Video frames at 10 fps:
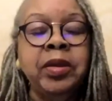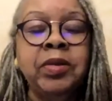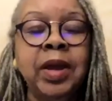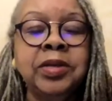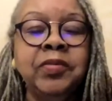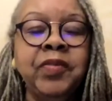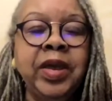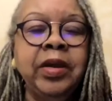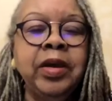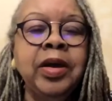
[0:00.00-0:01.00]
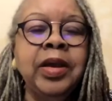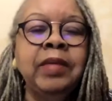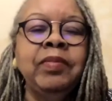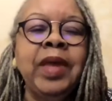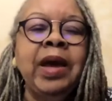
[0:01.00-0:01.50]
Dr. Vega.
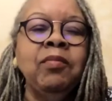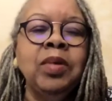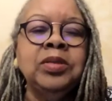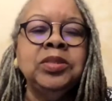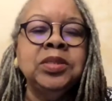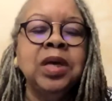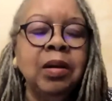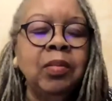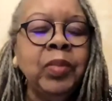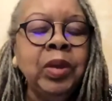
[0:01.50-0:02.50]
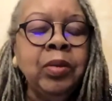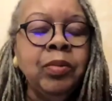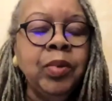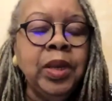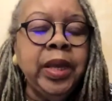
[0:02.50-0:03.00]
That was
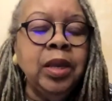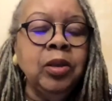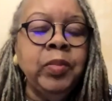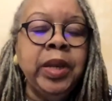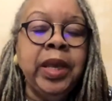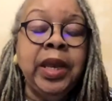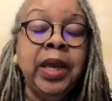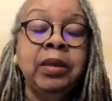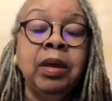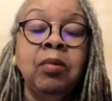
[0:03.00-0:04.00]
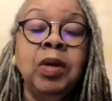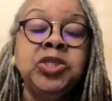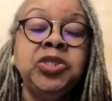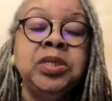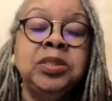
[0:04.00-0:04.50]
really illuminating, and the
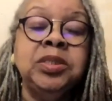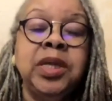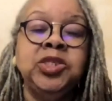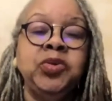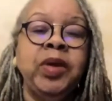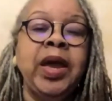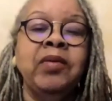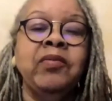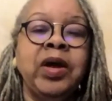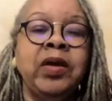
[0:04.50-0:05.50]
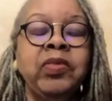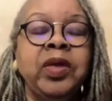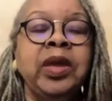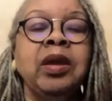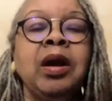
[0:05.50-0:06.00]
questions that you have, I
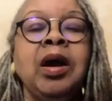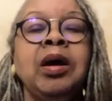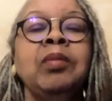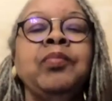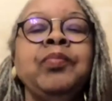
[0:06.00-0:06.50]
think, are